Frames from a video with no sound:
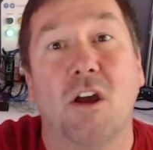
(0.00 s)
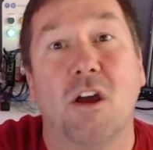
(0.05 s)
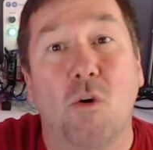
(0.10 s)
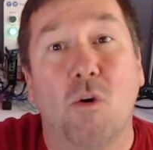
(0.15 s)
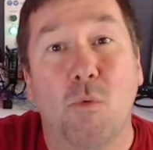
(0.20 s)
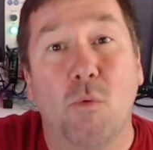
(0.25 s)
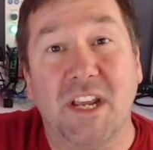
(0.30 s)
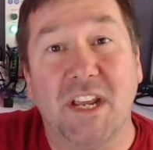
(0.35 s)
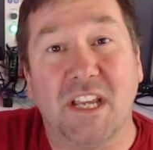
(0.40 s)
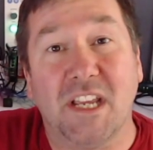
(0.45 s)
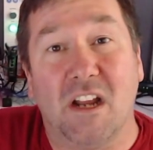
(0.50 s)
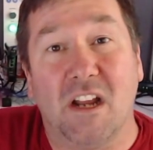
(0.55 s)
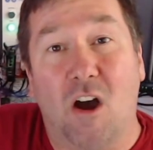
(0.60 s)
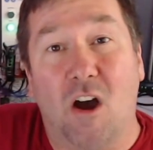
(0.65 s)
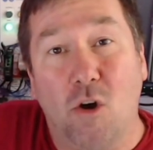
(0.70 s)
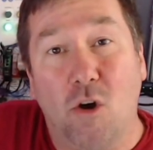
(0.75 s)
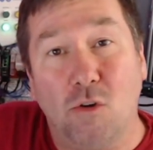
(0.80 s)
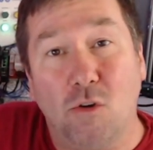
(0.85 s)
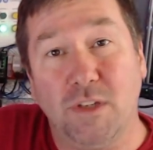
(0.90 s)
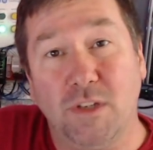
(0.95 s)
we can
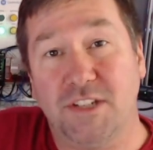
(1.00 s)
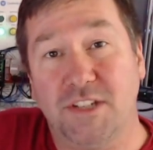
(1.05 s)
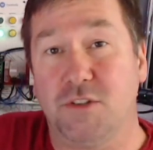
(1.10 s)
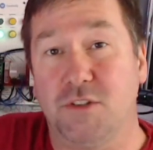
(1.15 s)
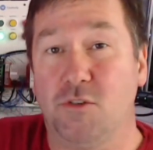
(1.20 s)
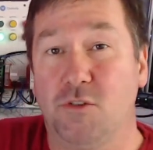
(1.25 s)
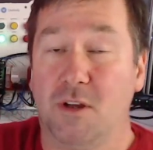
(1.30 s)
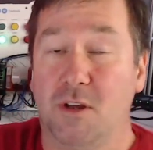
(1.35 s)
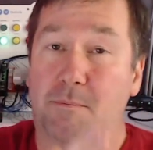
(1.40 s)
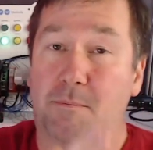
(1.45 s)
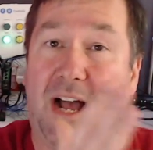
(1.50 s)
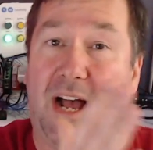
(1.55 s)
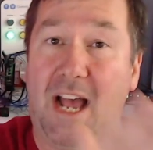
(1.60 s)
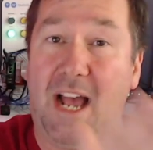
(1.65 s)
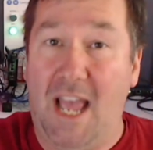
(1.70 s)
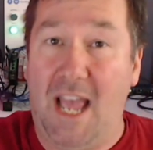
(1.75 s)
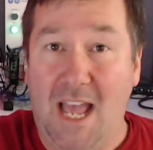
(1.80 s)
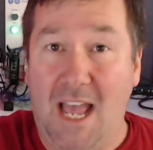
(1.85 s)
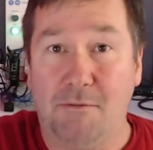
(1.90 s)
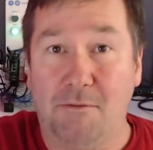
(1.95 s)
only do it by
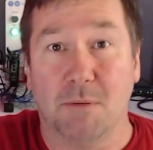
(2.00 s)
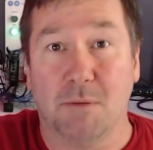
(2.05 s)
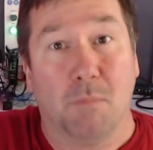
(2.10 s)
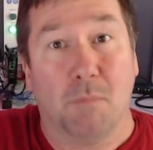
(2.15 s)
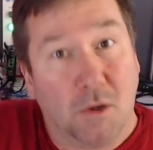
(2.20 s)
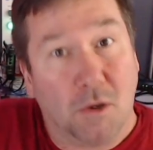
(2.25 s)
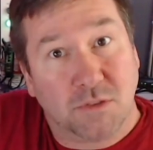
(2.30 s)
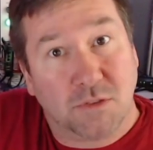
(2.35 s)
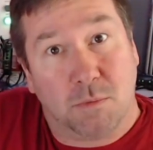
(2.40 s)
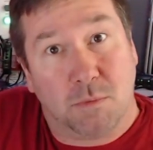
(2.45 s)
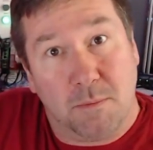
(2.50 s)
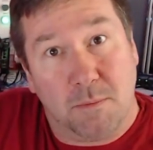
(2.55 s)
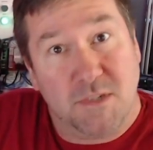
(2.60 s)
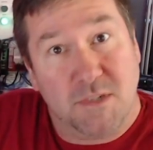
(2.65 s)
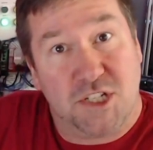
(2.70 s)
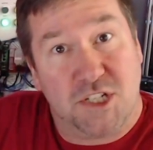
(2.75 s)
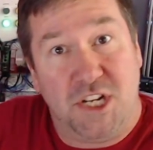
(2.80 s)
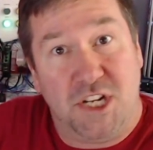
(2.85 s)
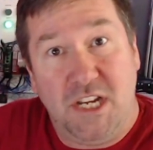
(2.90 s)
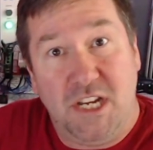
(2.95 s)
having multiple
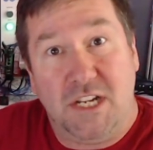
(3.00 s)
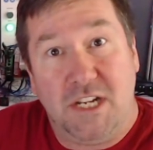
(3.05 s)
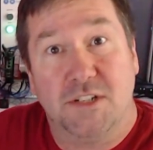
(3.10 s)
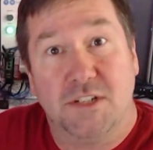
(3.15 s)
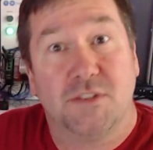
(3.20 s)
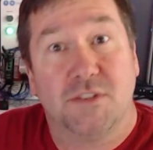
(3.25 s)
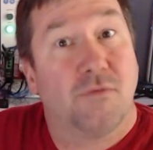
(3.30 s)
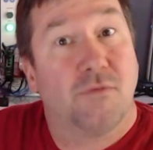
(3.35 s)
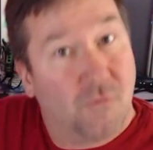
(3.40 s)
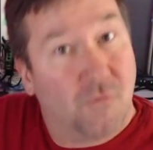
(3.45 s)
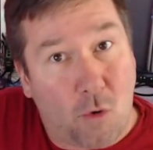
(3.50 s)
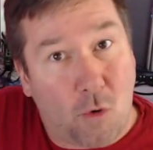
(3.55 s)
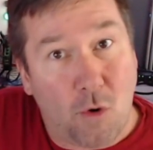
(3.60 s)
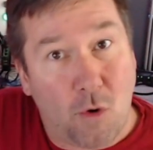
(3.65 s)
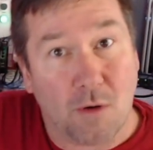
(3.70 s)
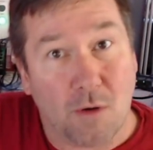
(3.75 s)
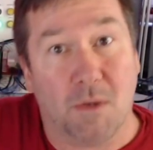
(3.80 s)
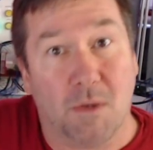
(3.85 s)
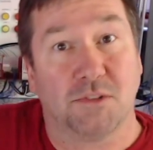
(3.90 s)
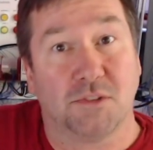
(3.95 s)
machines
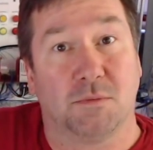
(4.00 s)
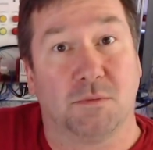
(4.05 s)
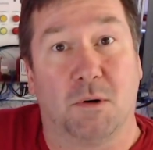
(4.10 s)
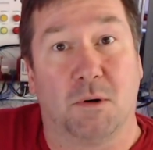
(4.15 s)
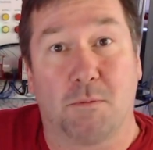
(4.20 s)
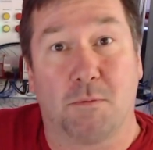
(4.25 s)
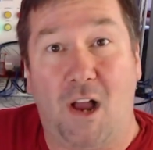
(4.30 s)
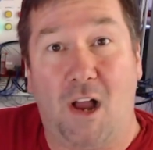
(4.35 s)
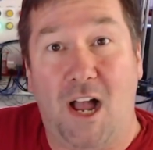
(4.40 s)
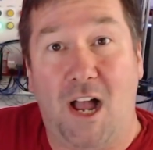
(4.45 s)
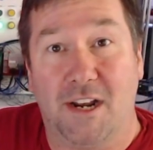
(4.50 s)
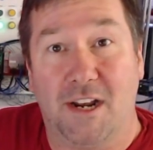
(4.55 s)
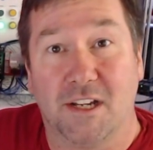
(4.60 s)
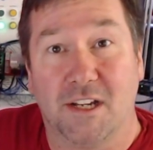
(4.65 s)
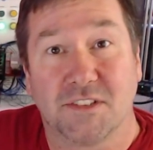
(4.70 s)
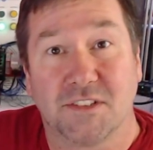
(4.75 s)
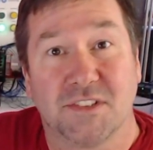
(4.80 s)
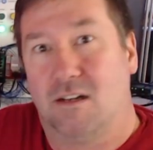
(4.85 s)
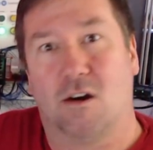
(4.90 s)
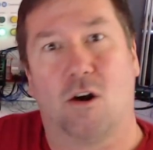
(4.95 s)
for multiple
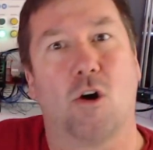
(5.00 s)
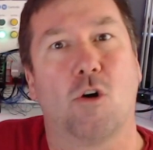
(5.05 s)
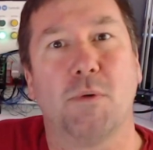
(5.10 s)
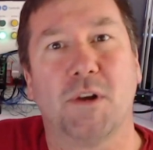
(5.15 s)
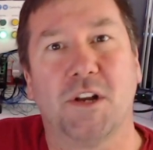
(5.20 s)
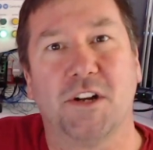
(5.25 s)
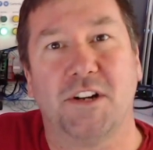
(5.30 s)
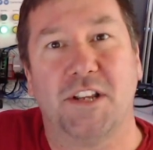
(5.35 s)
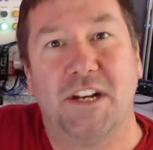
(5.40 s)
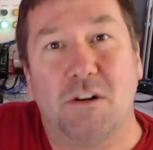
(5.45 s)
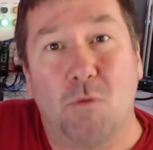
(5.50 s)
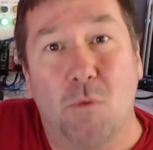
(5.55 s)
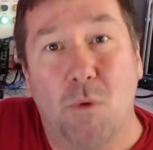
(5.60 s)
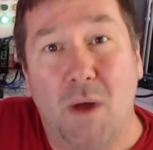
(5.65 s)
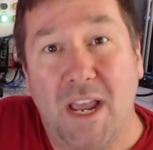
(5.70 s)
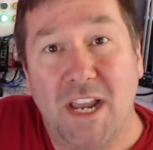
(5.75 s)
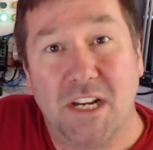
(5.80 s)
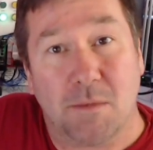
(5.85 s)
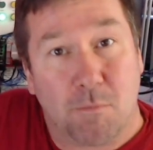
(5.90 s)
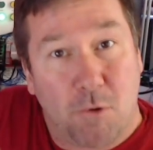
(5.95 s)
products, or we're going to need a
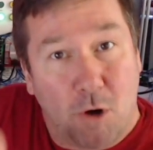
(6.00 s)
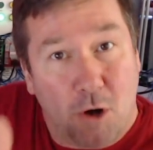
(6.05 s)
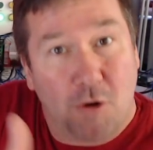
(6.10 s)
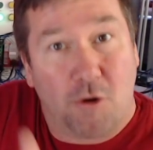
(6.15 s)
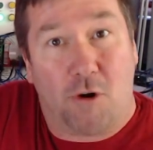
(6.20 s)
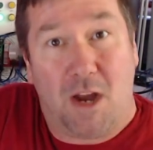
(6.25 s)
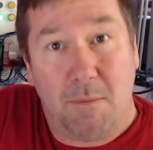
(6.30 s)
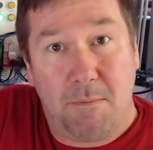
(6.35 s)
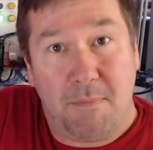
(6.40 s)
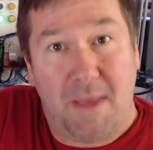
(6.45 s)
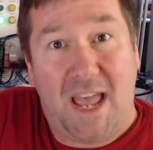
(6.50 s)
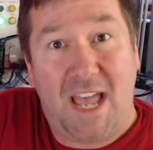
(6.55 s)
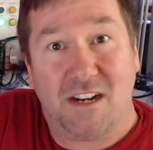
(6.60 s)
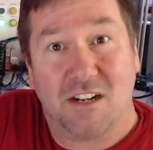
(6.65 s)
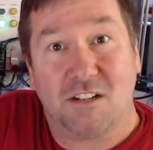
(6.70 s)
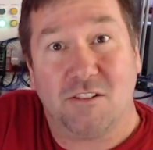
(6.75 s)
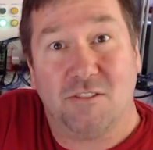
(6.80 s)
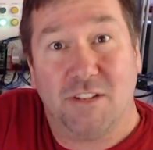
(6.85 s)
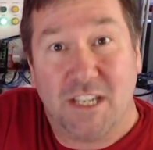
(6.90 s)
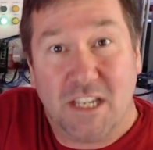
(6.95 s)
way to
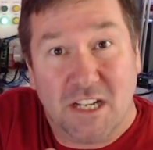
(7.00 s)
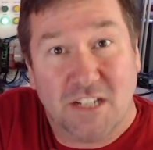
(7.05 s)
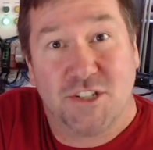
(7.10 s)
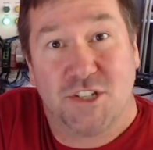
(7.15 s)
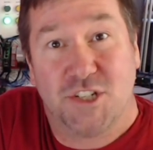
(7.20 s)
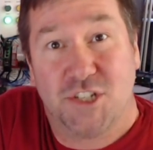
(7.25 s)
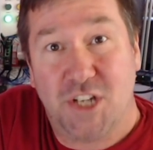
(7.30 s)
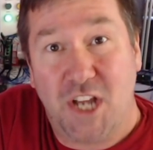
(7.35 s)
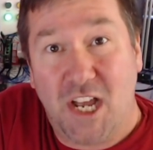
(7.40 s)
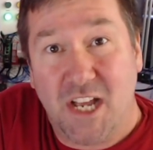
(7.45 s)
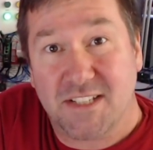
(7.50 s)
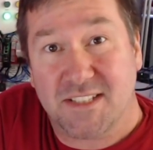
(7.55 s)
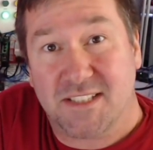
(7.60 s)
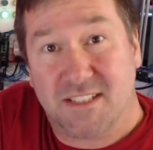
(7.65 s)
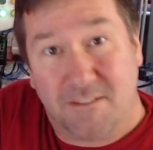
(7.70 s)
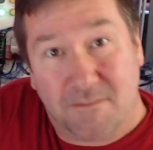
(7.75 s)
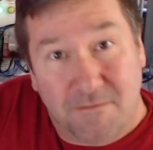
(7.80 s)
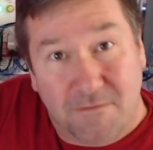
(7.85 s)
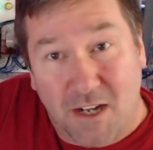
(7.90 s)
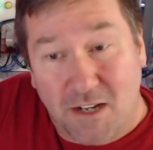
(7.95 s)
programmatically adjust
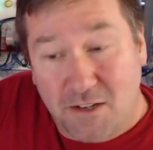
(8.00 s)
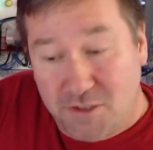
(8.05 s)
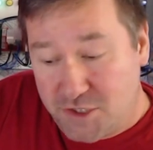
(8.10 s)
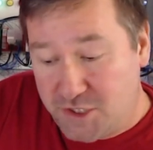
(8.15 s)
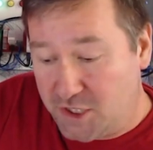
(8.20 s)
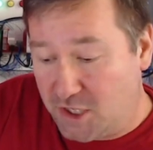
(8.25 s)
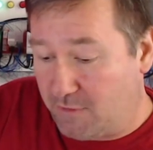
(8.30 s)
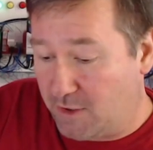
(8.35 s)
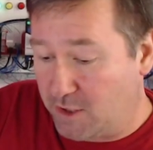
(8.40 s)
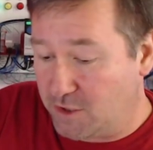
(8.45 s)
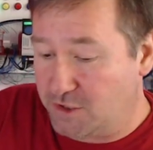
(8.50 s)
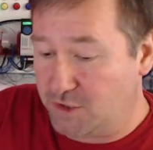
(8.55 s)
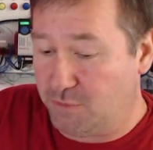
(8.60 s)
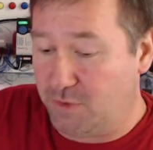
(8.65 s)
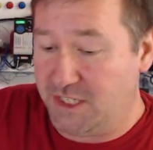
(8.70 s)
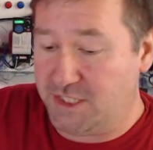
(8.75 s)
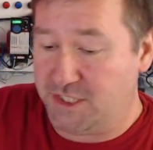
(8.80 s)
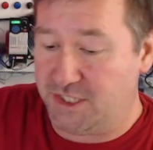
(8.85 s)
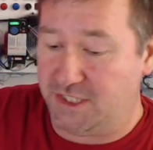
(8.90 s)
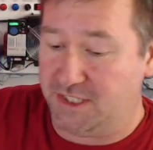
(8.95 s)
the function of our
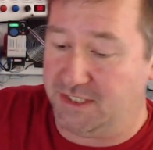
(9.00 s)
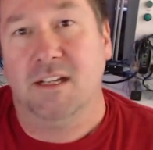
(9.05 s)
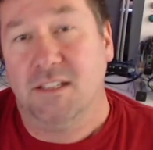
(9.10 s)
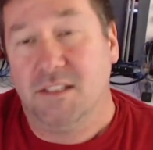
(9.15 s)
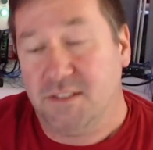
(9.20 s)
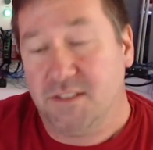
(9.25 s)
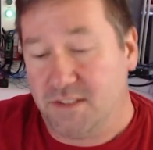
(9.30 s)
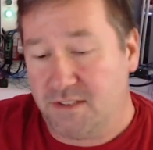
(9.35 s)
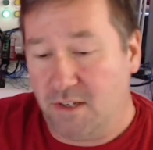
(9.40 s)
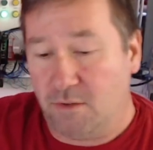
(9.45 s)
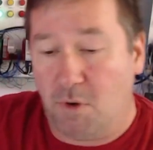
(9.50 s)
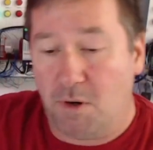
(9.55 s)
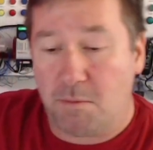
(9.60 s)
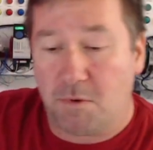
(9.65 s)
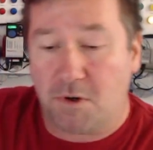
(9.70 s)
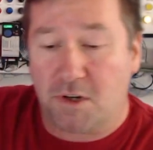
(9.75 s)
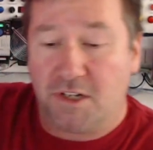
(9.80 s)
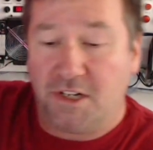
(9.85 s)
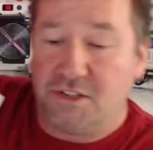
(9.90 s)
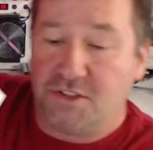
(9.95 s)
switches. So what
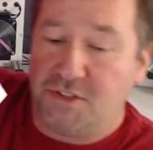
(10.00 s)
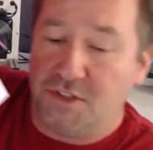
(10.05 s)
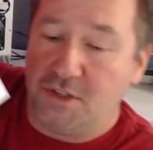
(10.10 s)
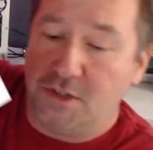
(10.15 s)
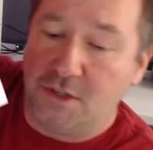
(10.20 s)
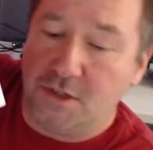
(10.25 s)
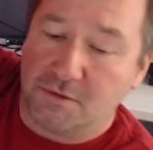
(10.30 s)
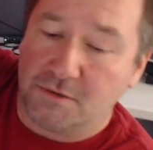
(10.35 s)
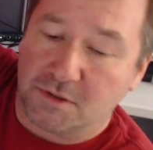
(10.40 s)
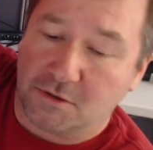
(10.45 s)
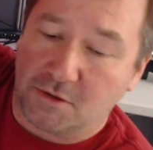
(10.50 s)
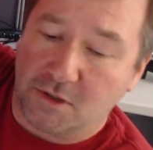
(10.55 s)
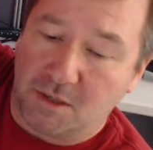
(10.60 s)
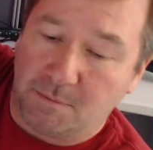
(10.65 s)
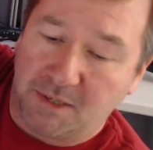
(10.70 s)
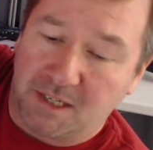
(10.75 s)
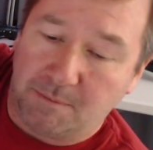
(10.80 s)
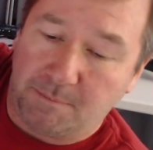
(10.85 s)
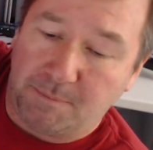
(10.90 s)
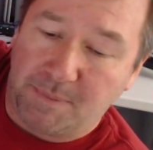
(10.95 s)
we're going to do is we're going to
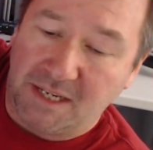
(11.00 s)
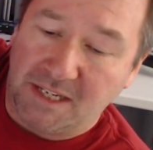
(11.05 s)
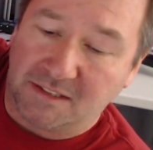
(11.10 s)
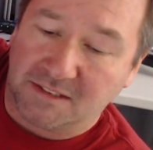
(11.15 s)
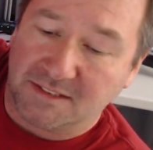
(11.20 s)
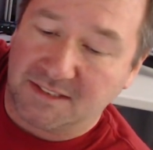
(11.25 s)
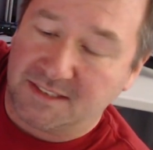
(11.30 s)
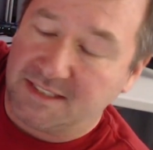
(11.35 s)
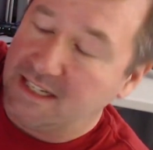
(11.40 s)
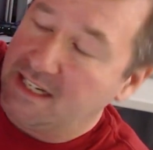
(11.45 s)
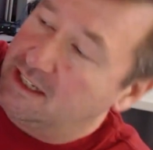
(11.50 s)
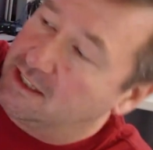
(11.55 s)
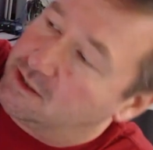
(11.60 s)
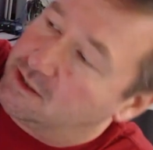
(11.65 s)
put a PLC into